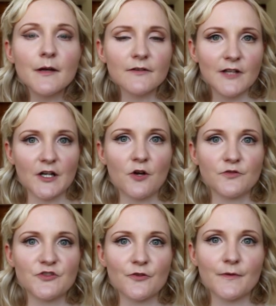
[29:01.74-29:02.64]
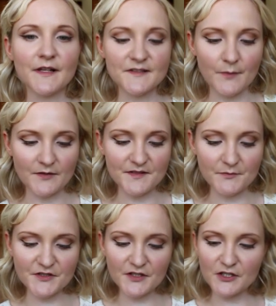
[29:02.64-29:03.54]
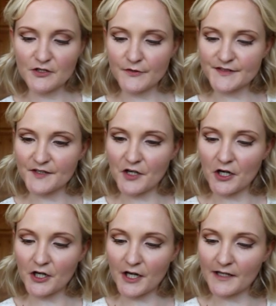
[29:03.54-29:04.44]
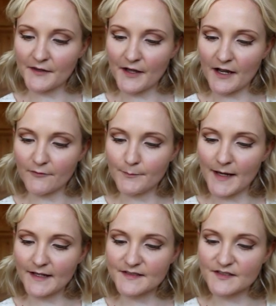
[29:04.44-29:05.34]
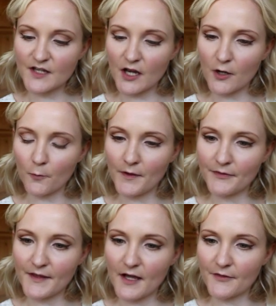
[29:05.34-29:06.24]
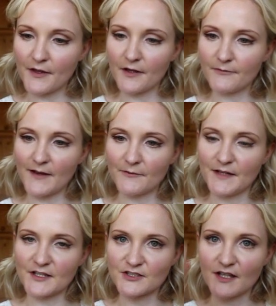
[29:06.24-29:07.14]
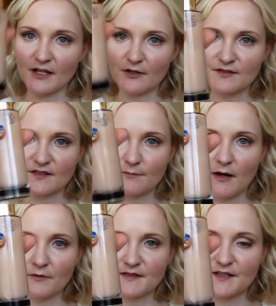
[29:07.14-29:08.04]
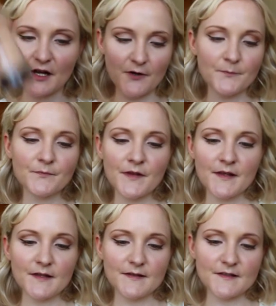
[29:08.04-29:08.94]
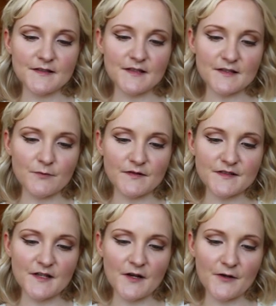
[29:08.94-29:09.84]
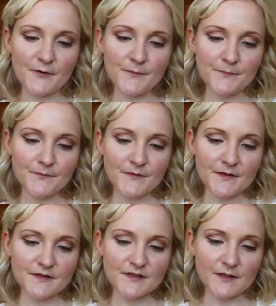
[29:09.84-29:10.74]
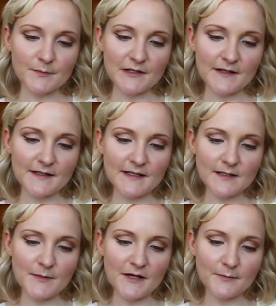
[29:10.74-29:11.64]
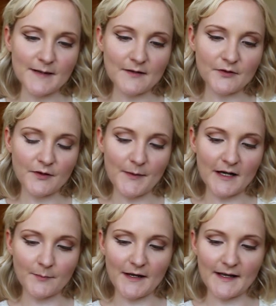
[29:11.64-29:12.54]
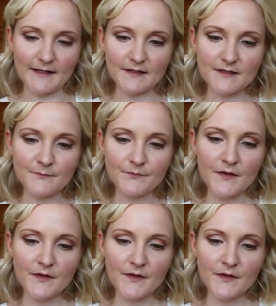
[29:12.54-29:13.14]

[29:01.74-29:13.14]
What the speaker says: bit of light contouring as well, so I'm just going to use the darker colour that I've mixed with the other foundation that I use as well. So this is this one, so I'm just going to apply a little bit around on the back of my hand.